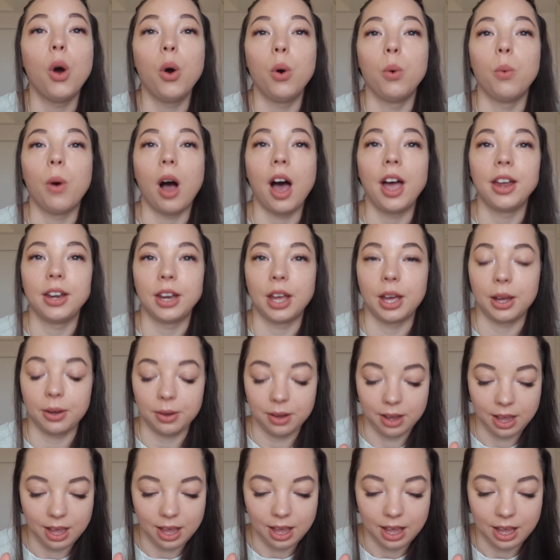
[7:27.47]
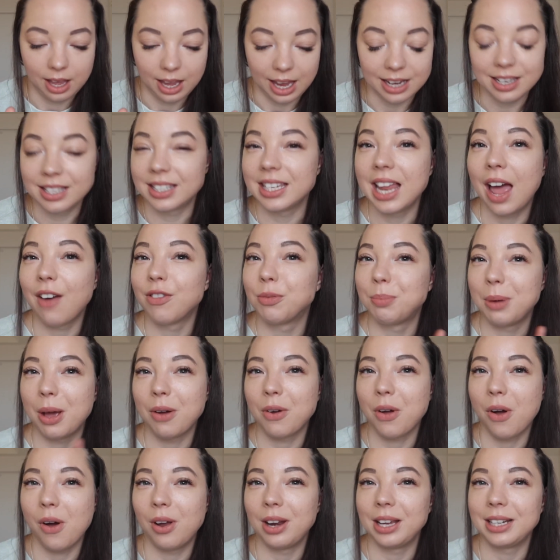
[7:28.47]
Oh, I know it doesn't have to be
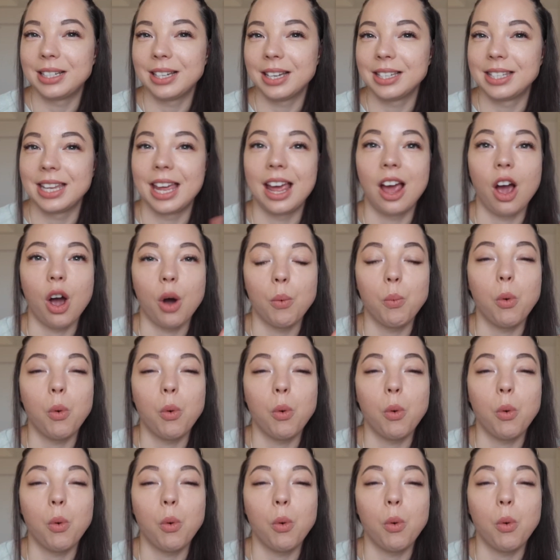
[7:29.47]
alcoholic, does it?